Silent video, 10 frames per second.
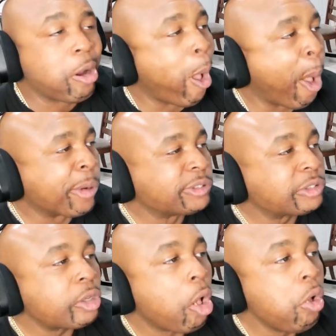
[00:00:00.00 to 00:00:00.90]
Yeah,
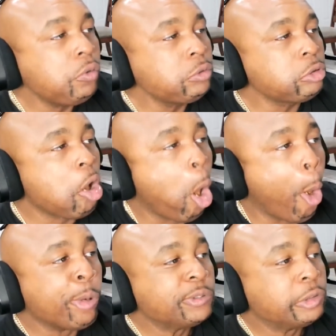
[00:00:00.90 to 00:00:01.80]
this degree is a
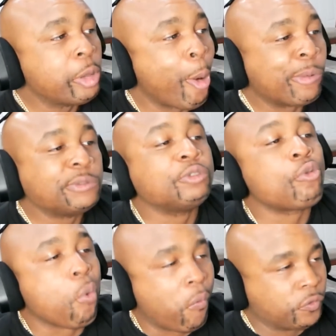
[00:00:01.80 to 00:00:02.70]
complete joke. No one
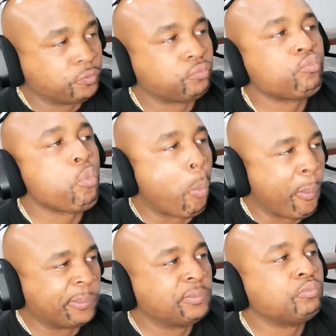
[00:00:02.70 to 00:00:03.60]
will ever hire
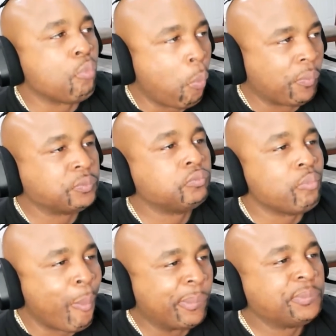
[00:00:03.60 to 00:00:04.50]
you. But you just
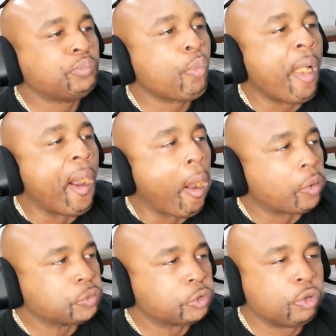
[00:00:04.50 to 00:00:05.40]
said, oh,
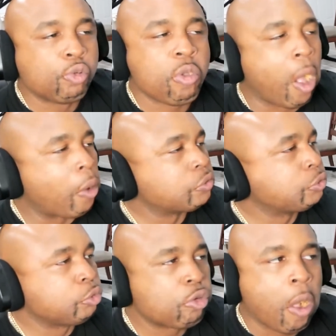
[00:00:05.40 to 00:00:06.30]
like you were impressed.